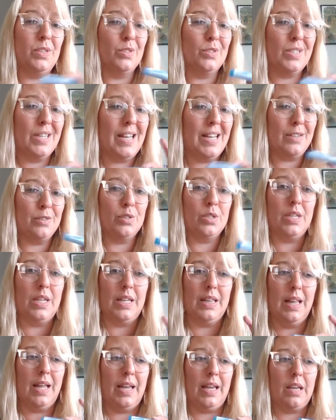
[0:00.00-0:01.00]
but there's
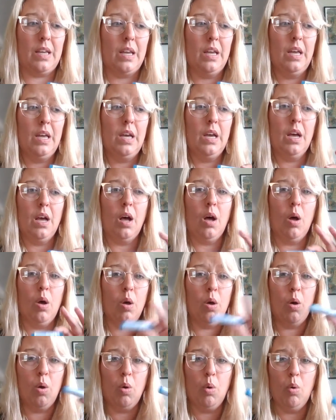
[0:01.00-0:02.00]
actually like a
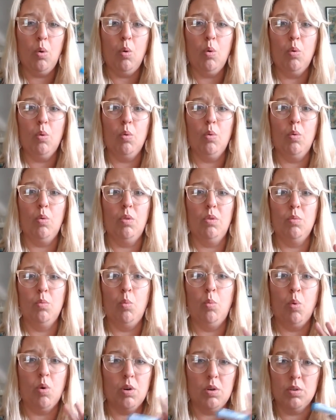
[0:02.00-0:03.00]
whole
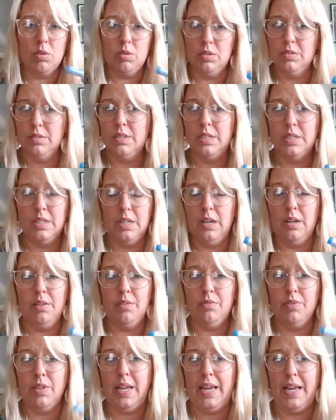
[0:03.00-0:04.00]
world
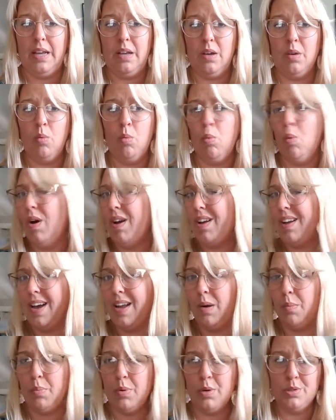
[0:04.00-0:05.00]
of like what
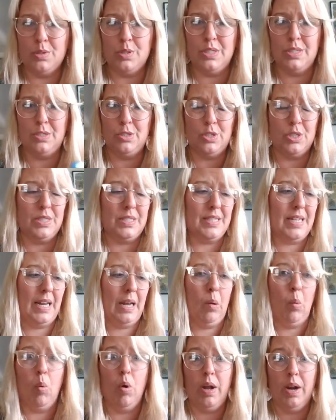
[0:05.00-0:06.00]
kind of person should
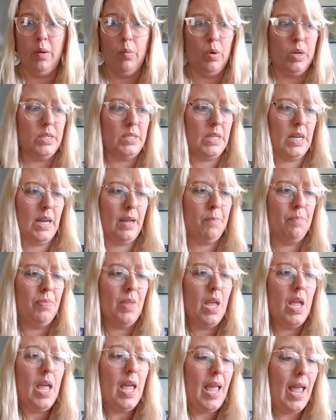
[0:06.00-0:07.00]
take what at what time.
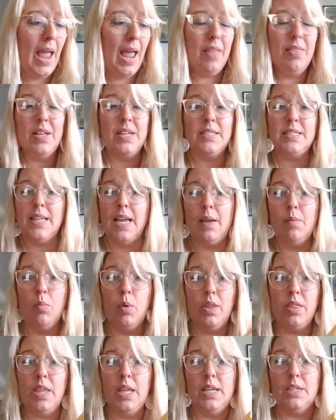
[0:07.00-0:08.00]
And the same
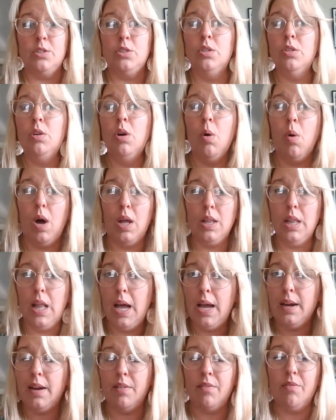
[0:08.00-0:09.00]
with this. You can go
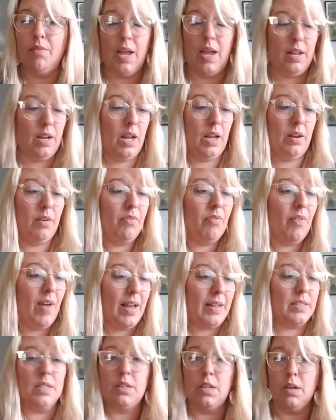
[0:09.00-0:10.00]
online and in
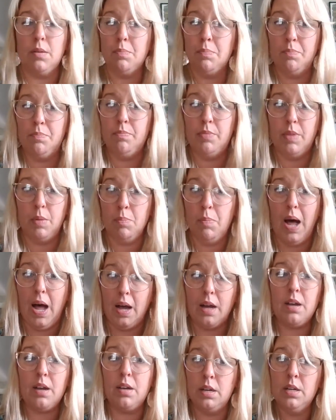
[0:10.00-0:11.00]
fact at the
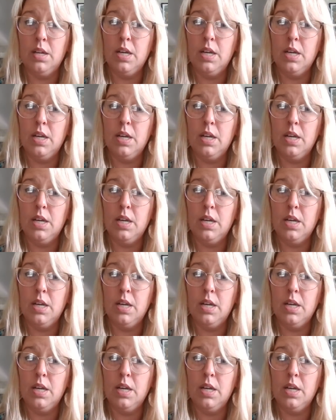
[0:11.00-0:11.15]
Bach